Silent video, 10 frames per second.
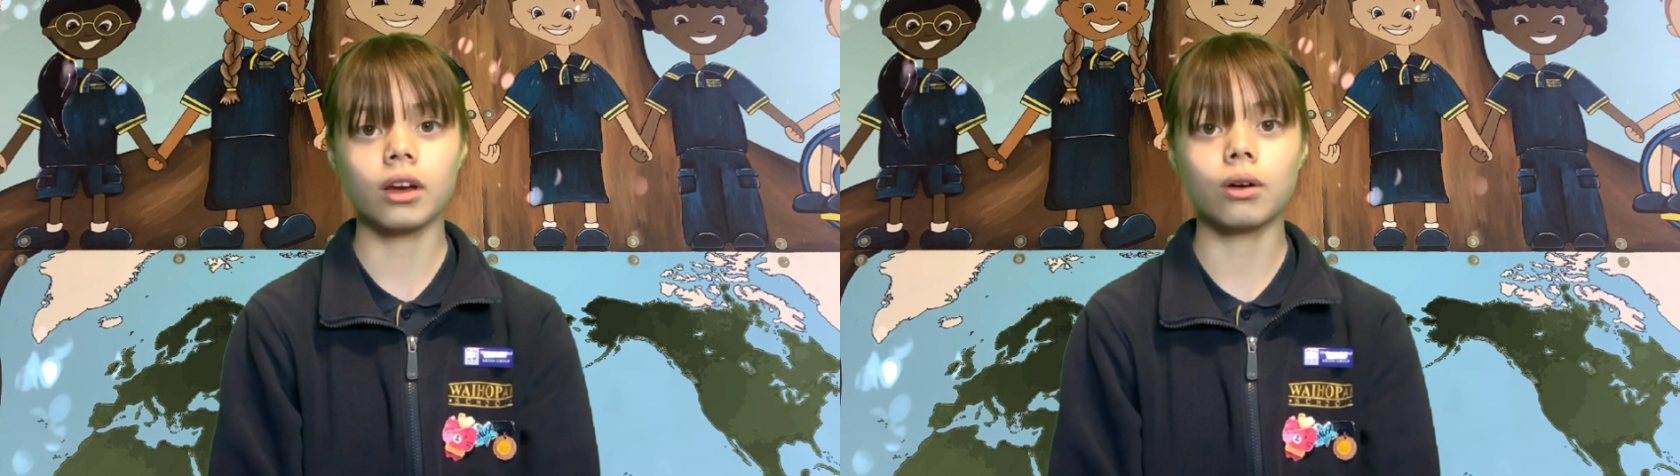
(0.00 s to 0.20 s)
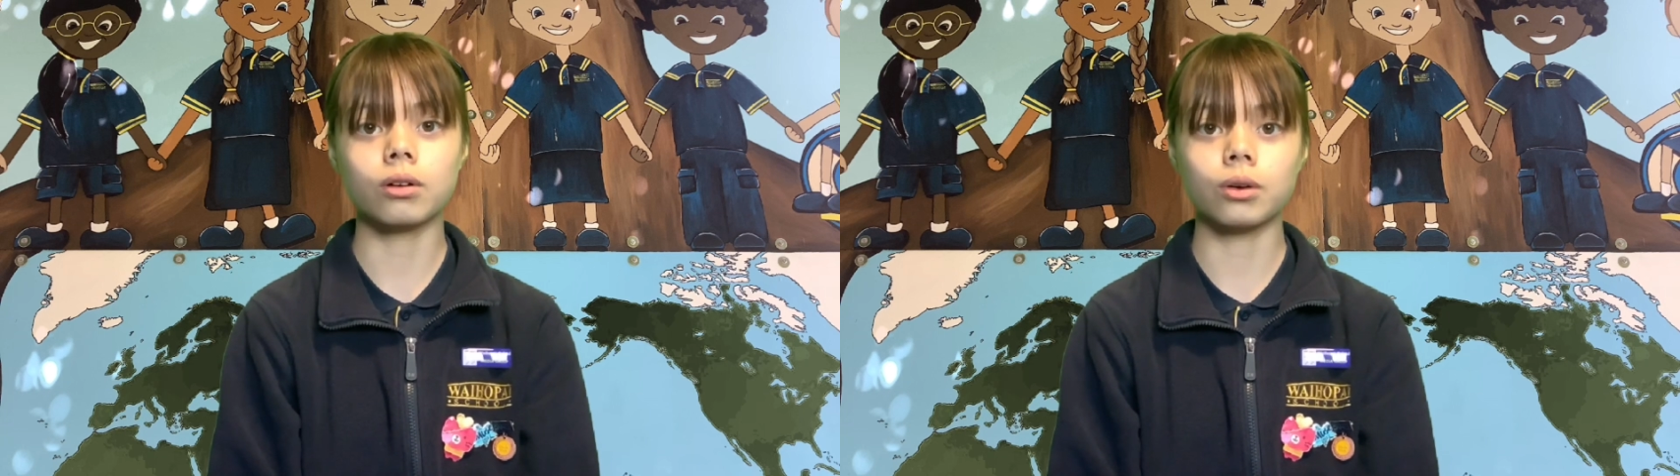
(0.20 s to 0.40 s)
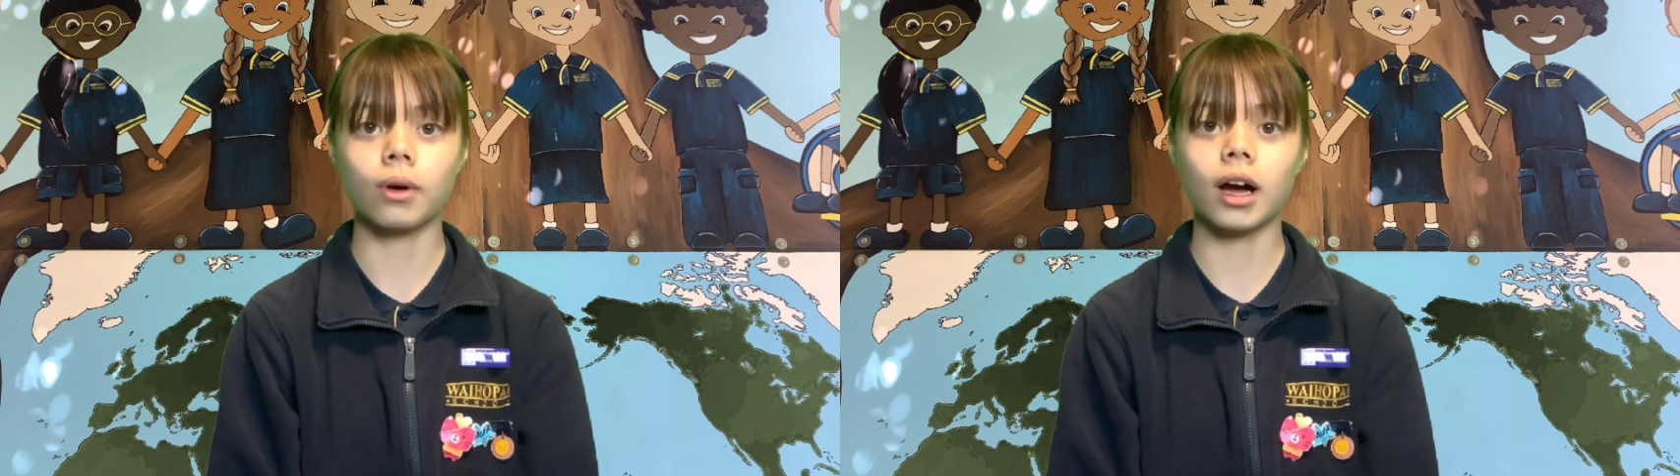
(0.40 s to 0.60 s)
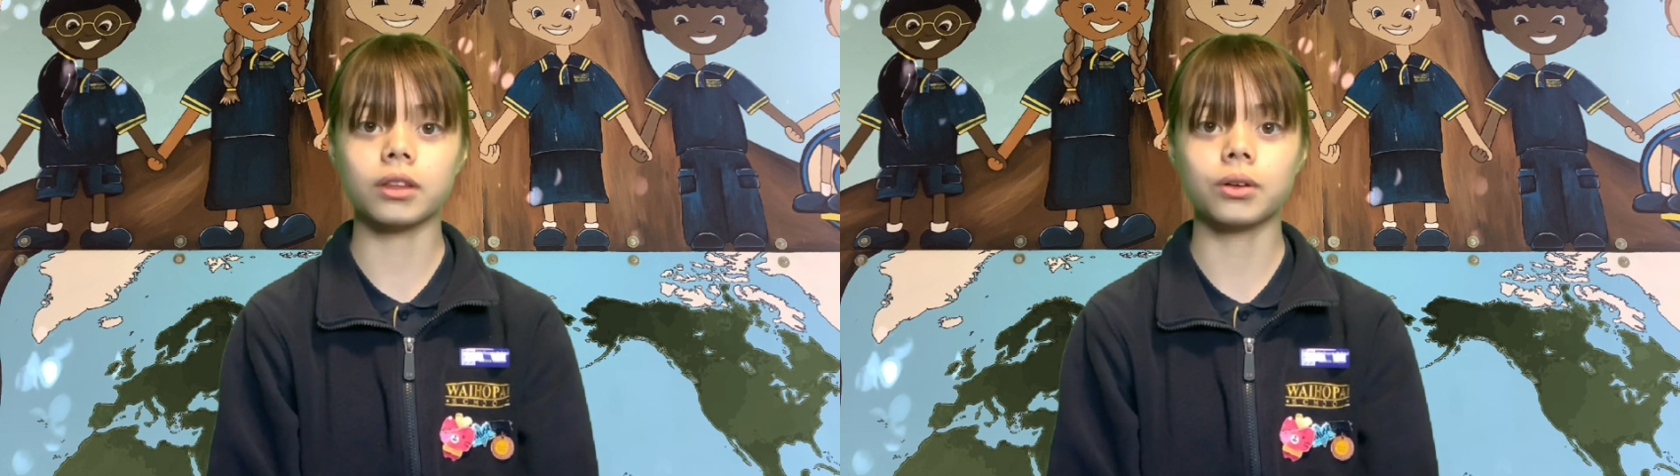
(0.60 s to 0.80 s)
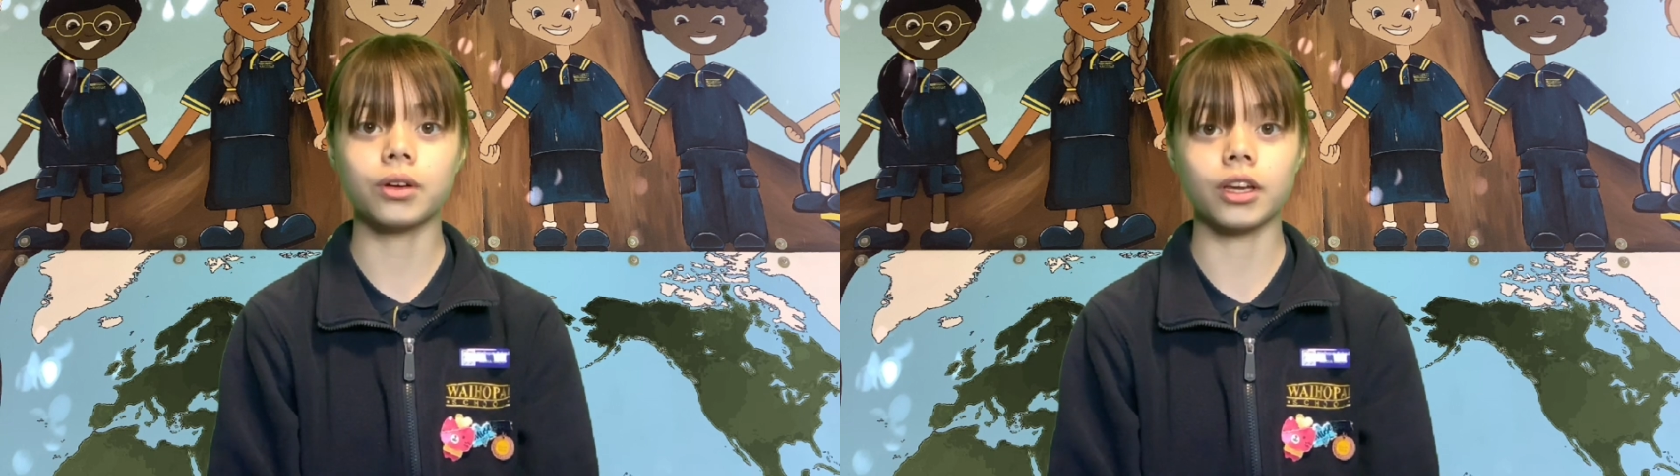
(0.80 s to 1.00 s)
Korowak
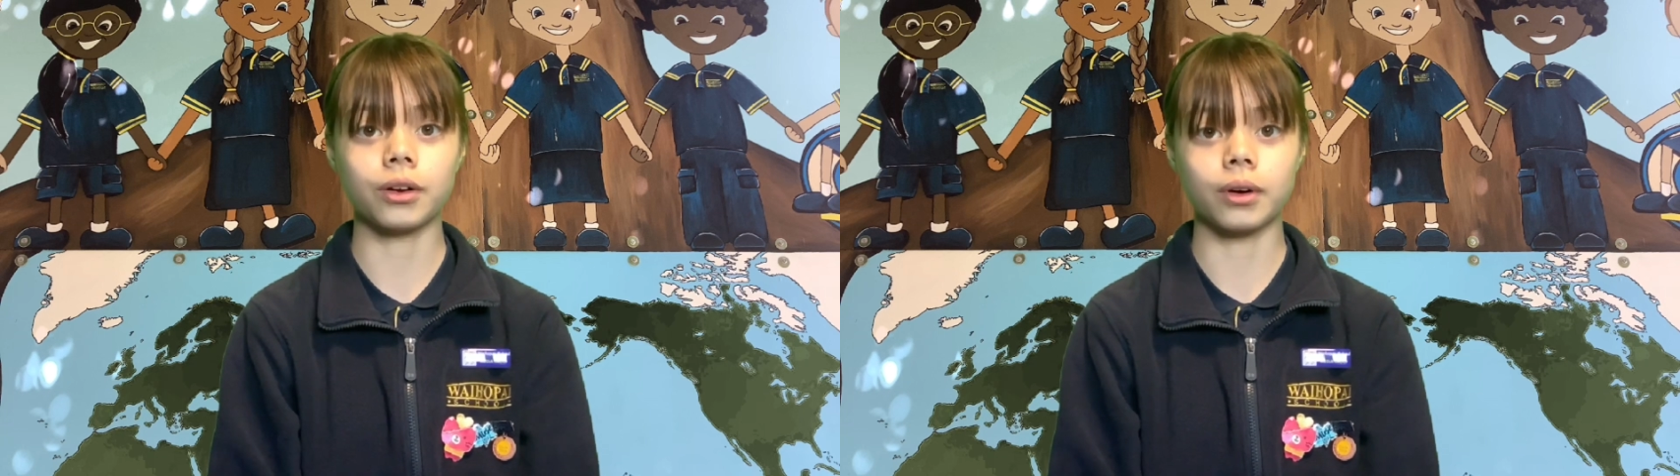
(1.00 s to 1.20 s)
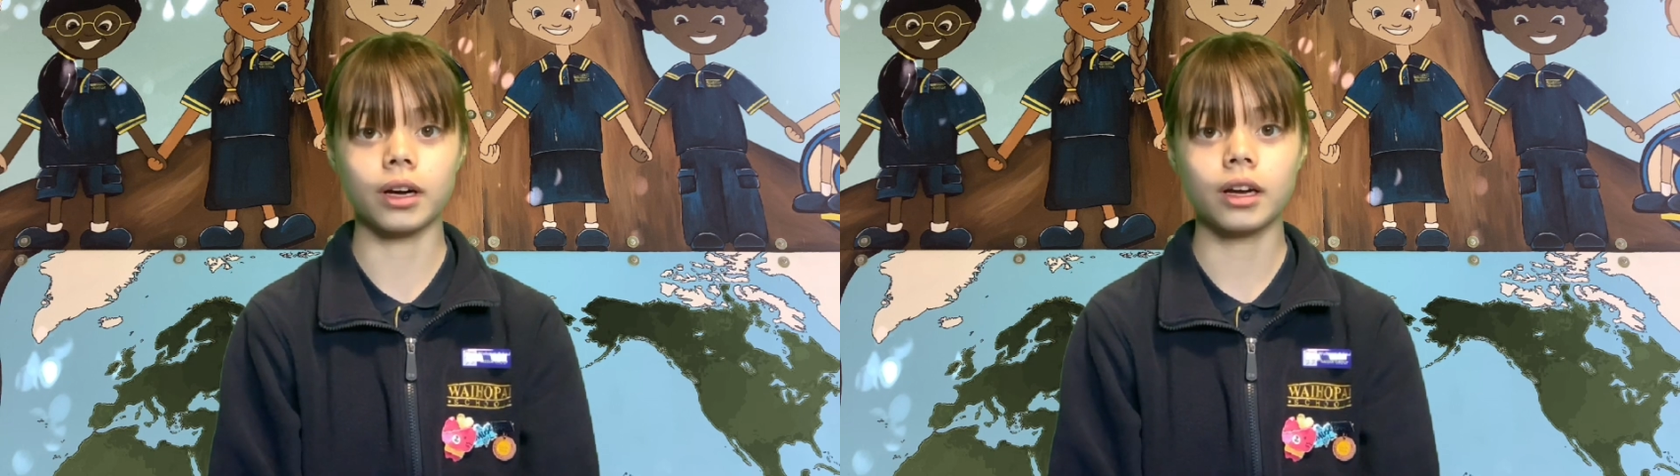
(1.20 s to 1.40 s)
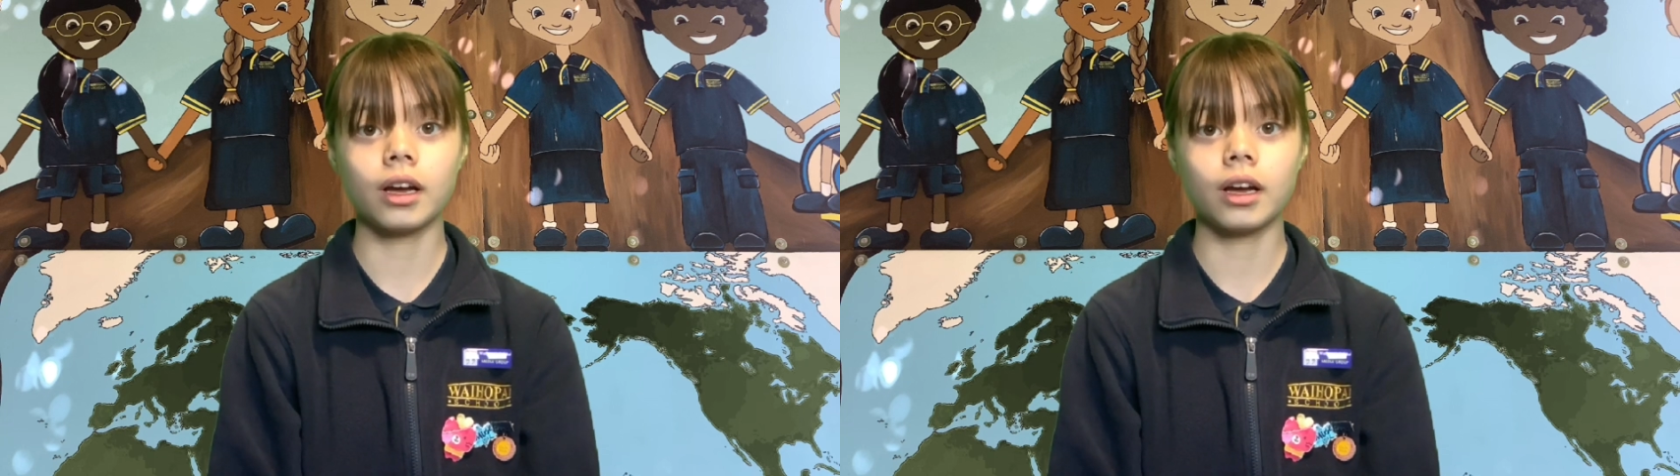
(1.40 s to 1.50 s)
Tokuinga.